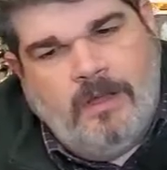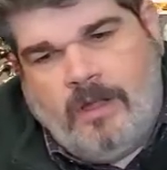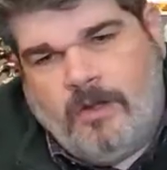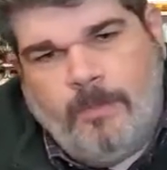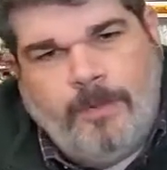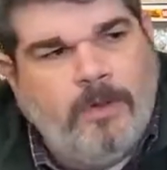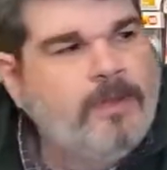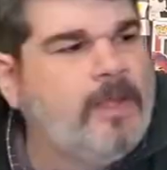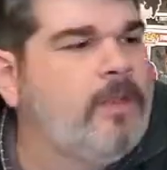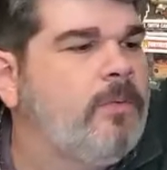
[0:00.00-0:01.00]
I'll go pull
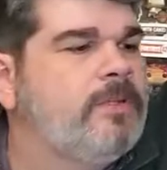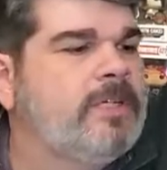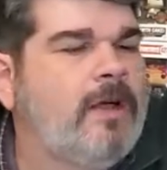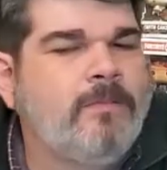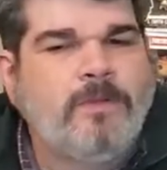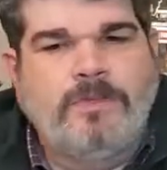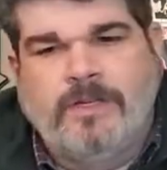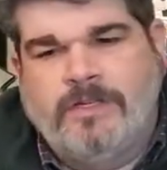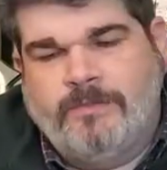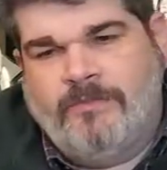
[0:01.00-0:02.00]
the other ones out. It
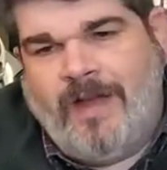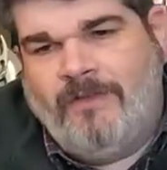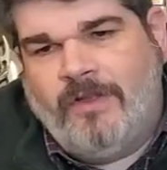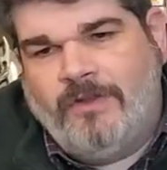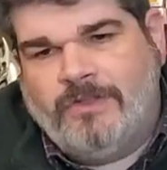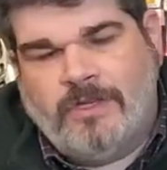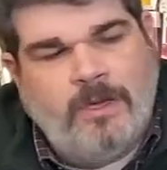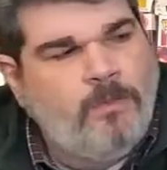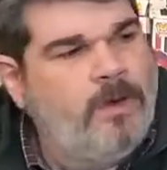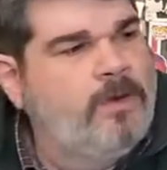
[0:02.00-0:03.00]
says five others and
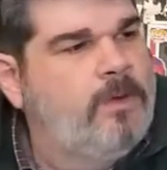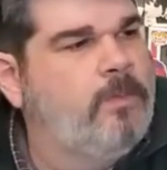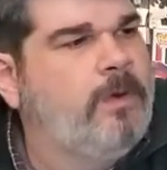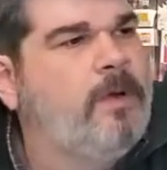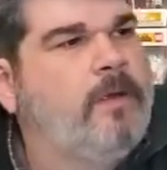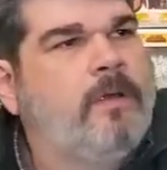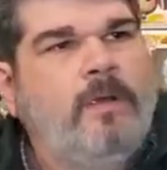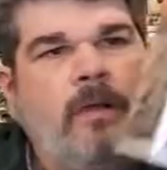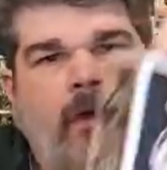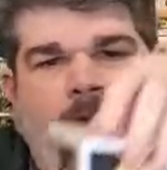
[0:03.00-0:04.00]
then one good one here.
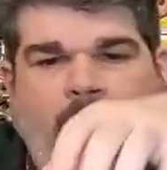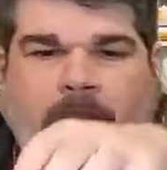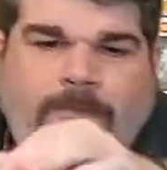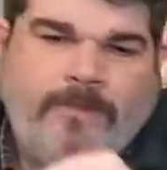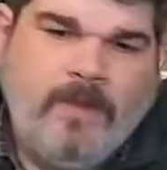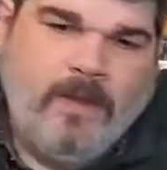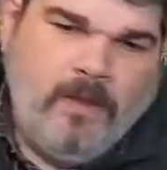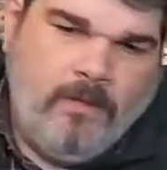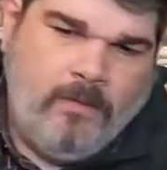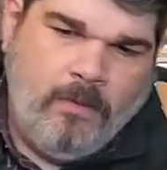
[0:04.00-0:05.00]
All right,
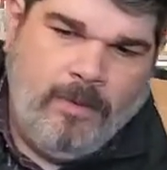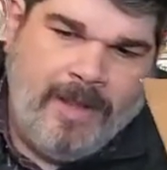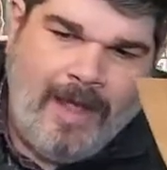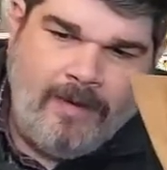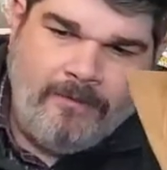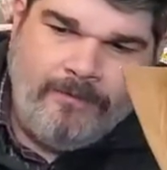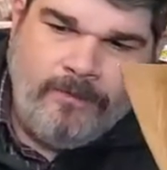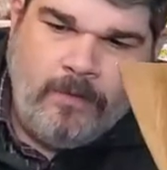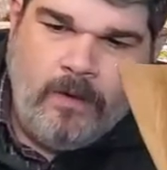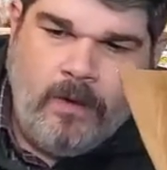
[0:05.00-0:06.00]
what we got?
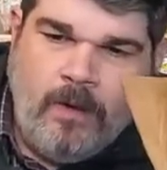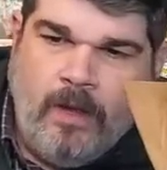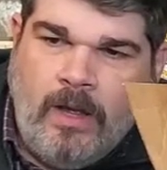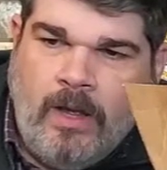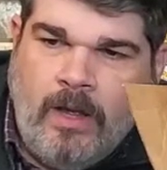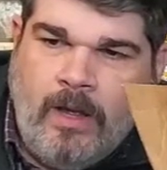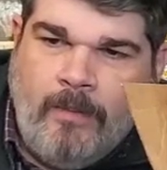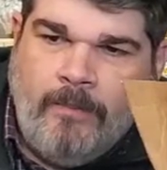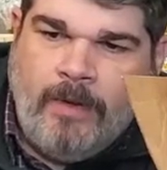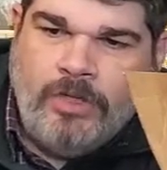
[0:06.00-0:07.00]

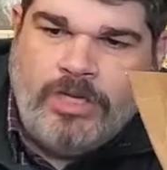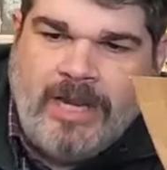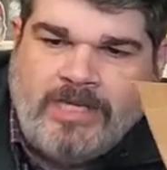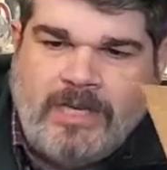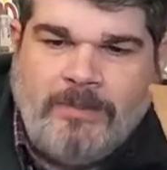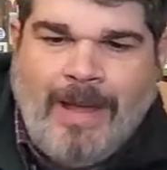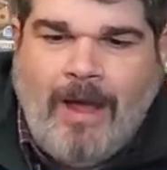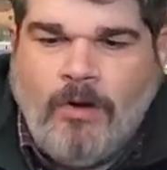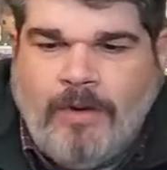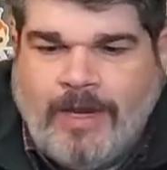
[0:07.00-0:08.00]
Um, Jason,
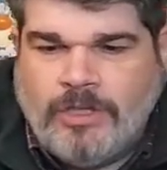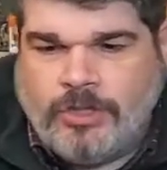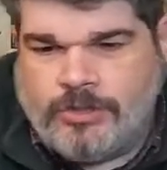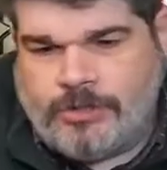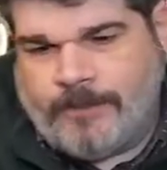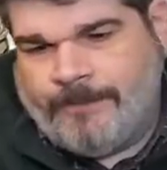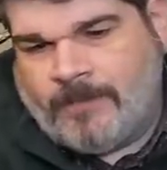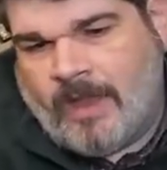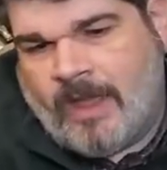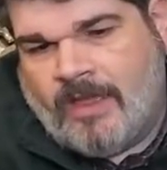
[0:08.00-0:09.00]
Power Rangers.
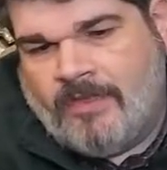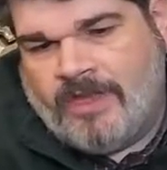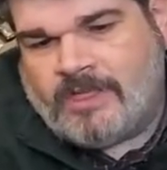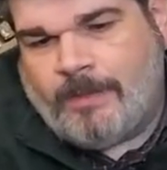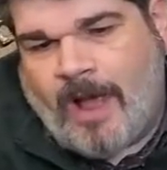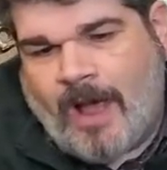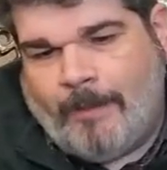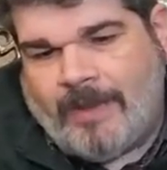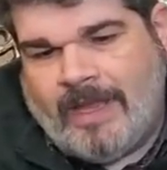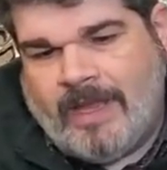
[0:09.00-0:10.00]
This
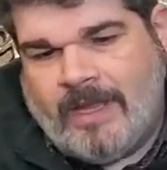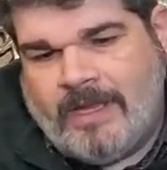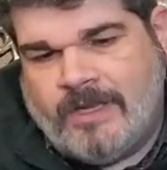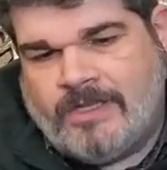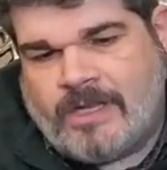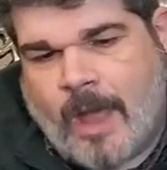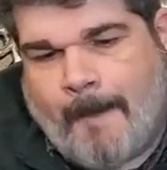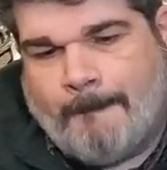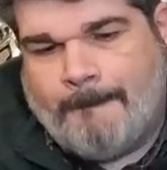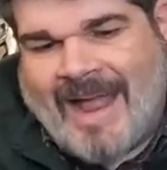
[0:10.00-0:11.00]
pop is
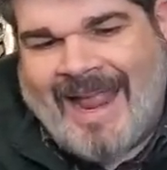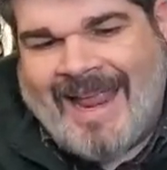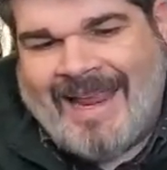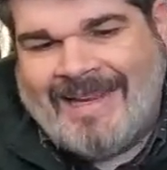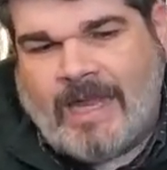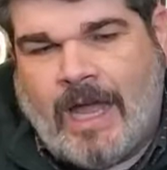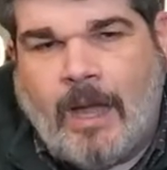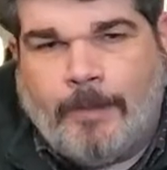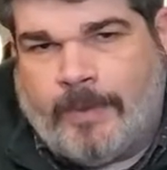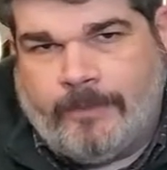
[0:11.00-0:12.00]
banged
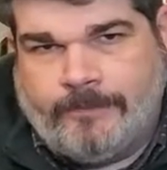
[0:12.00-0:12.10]
up.